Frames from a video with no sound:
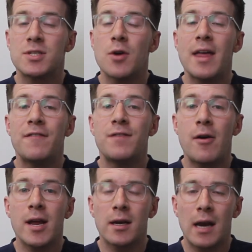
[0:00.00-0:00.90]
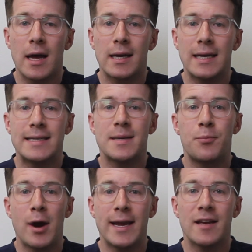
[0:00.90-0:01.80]
so they're very unlikely to
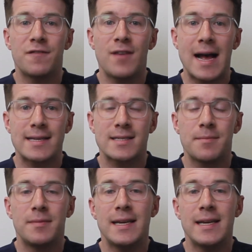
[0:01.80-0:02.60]
break a fast.